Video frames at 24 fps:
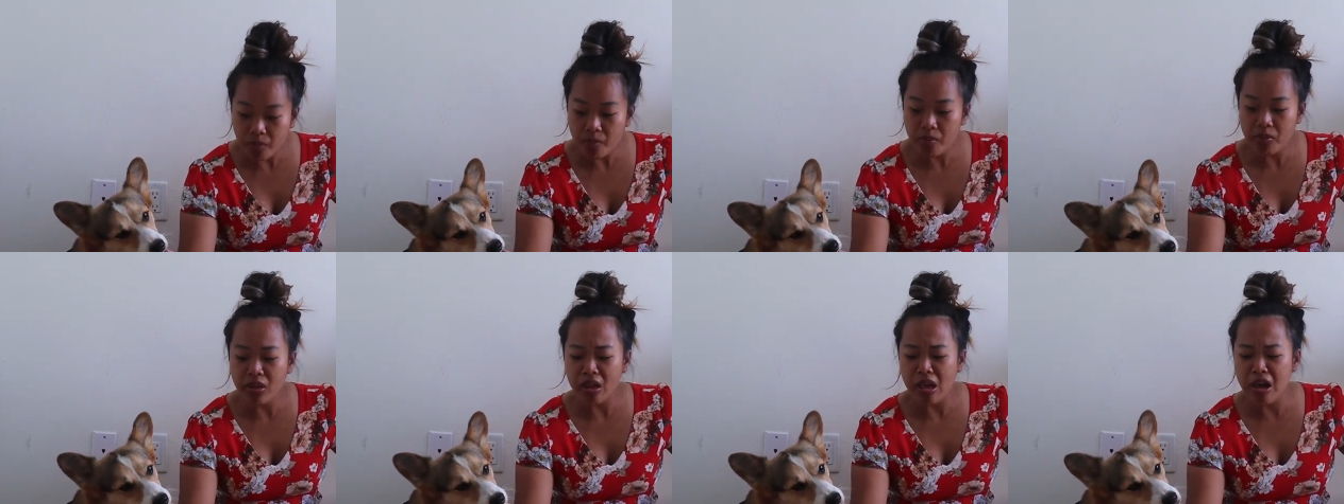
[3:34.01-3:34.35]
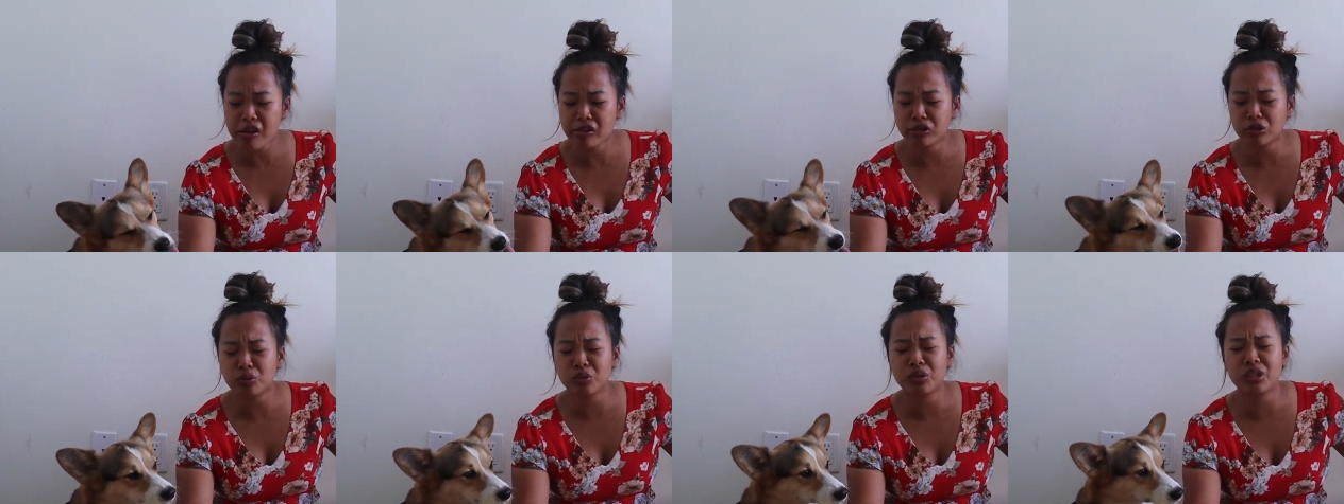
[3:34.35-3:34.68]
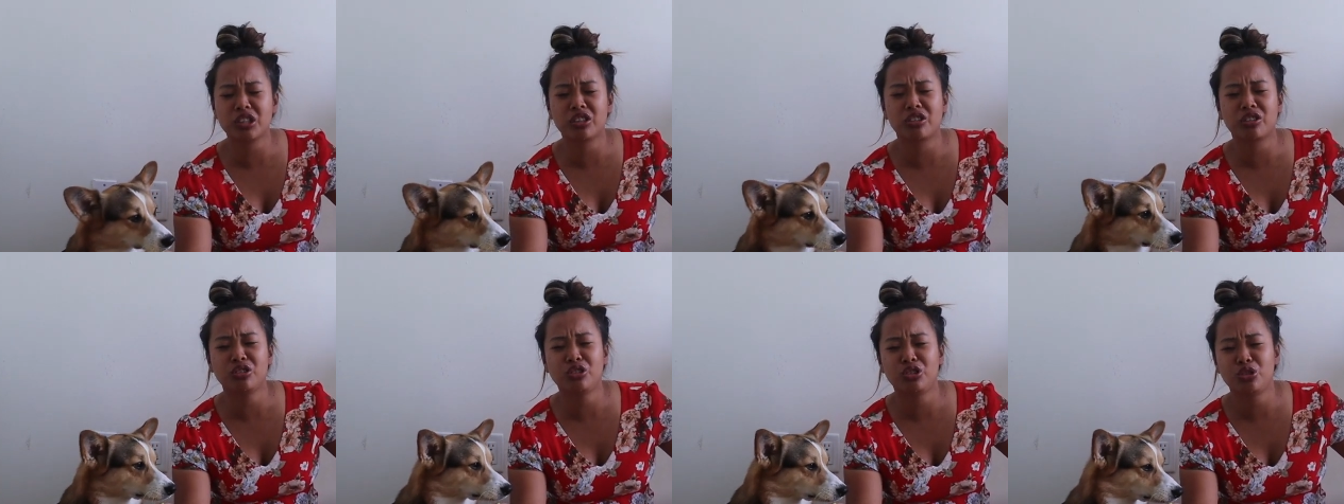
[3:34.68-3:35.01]
It's a really
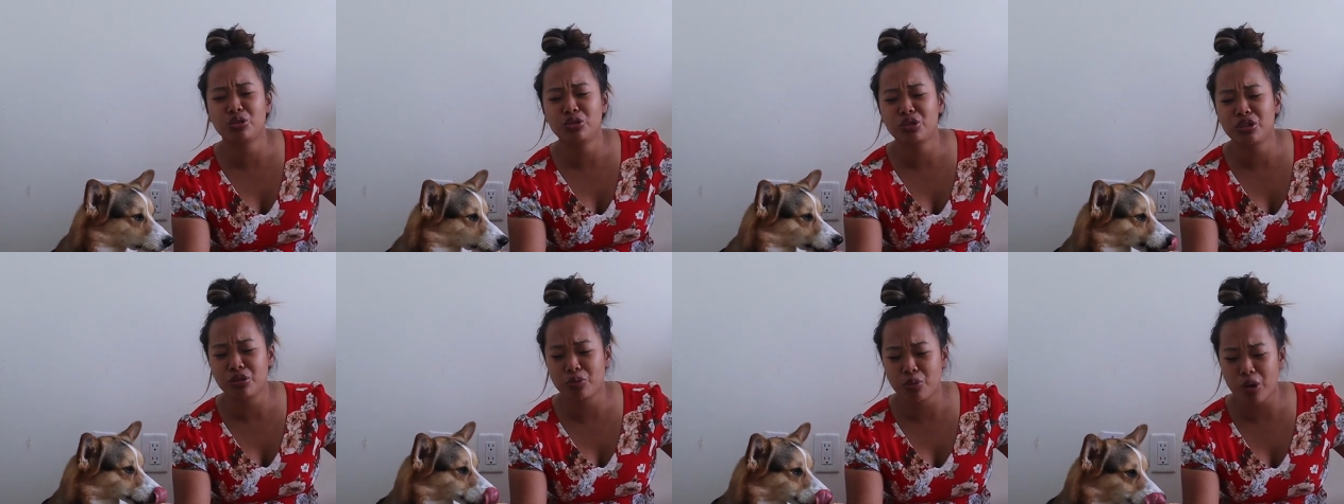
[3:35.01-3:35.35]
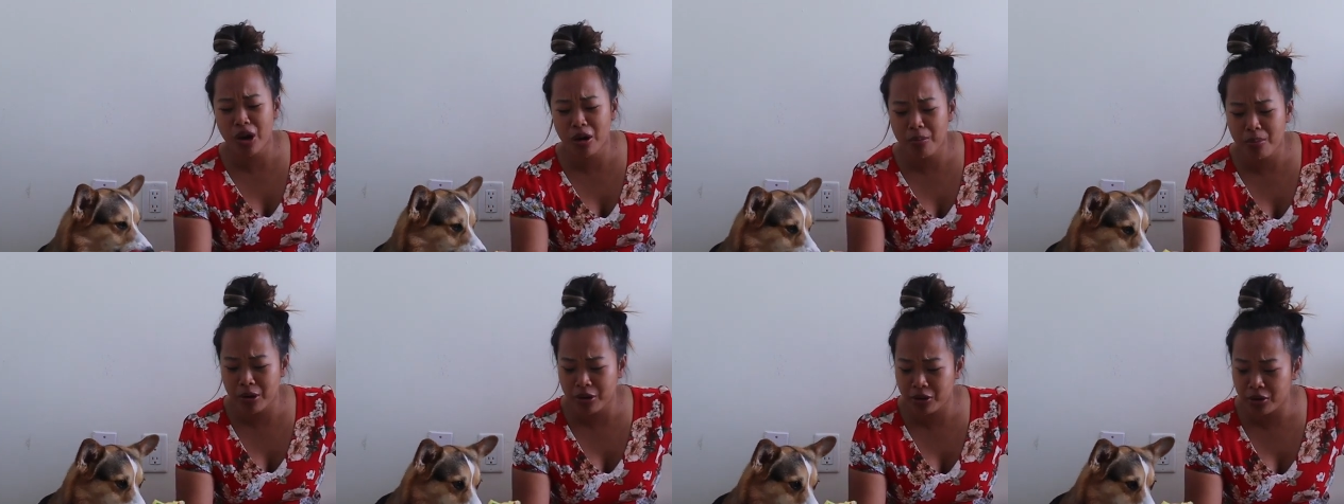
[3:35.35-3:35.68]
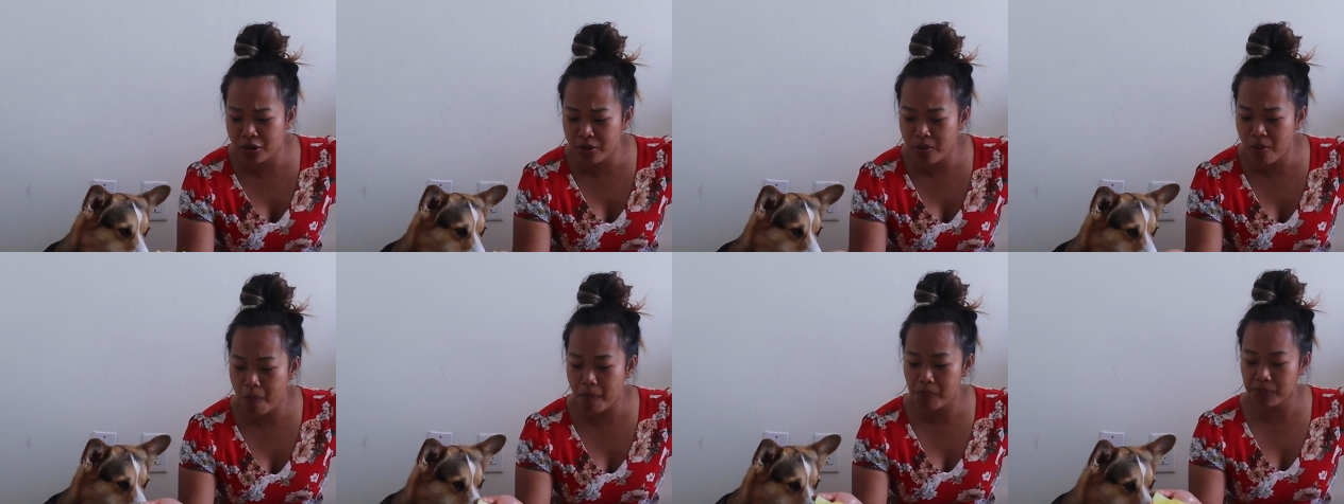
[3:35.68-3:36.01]
good juicy
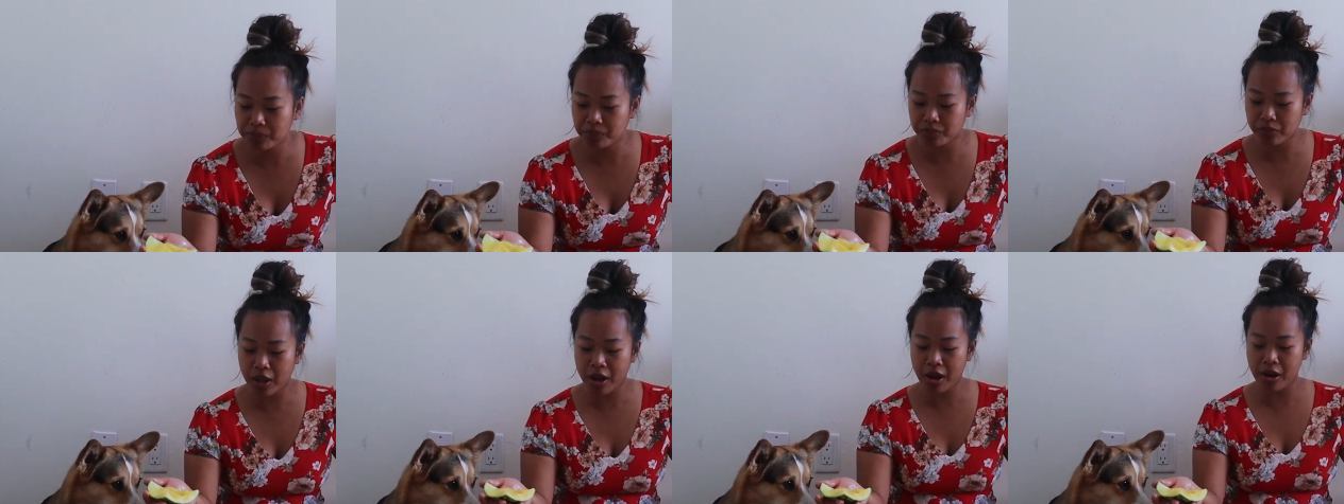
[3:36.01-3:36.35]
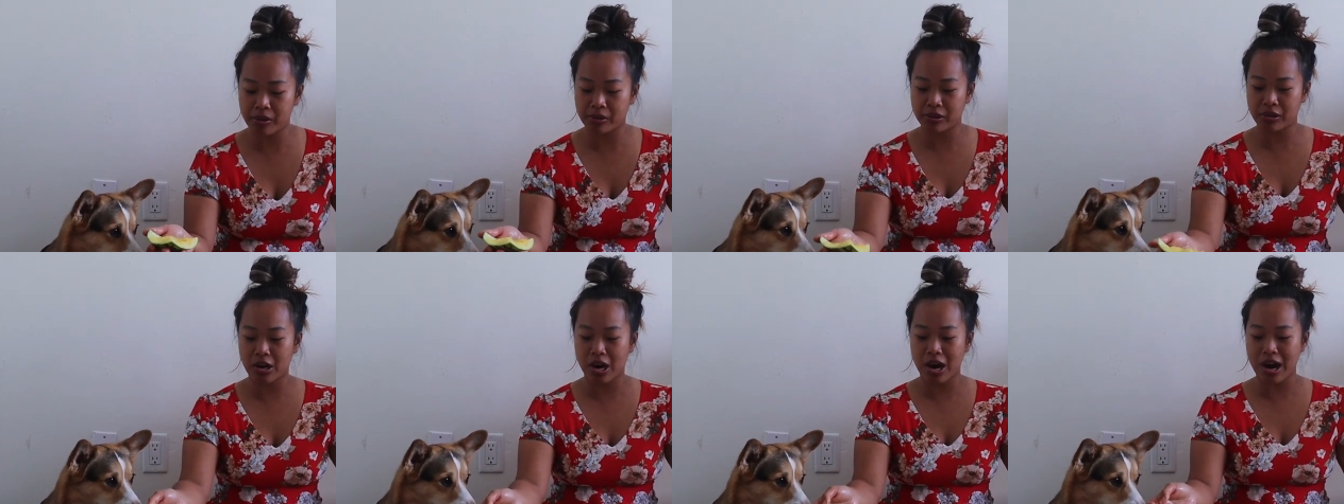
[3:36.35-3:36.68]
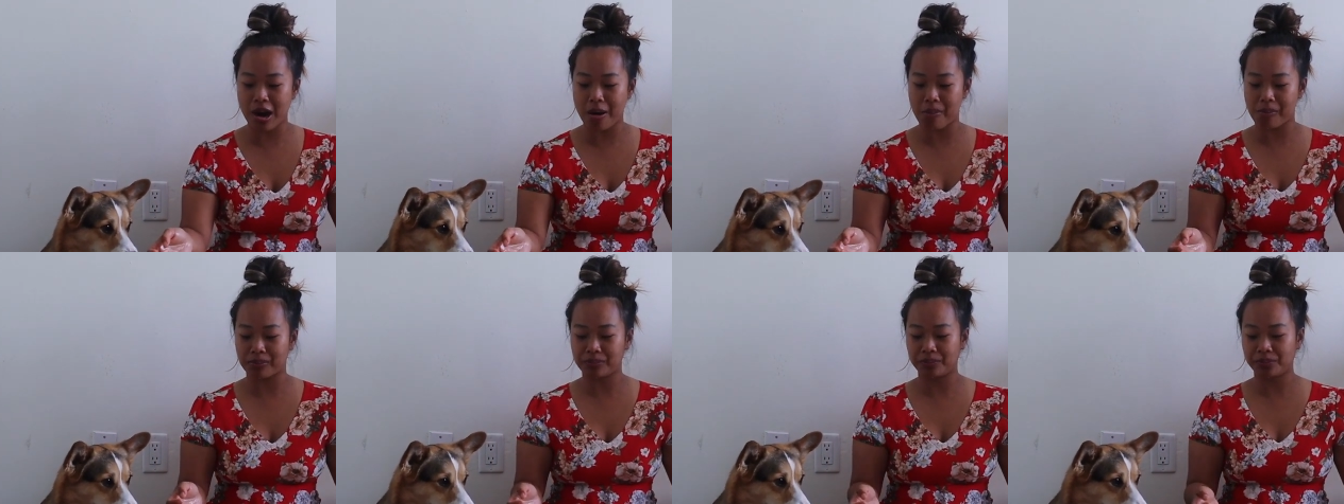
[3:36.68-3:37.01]
watermelon.
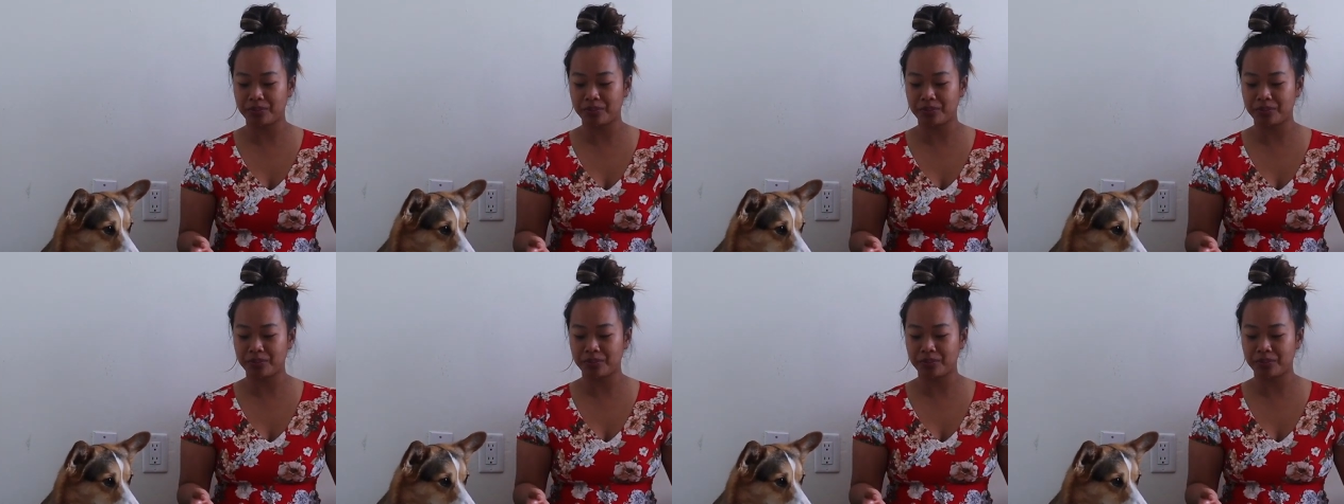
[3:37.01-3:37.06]
Alright.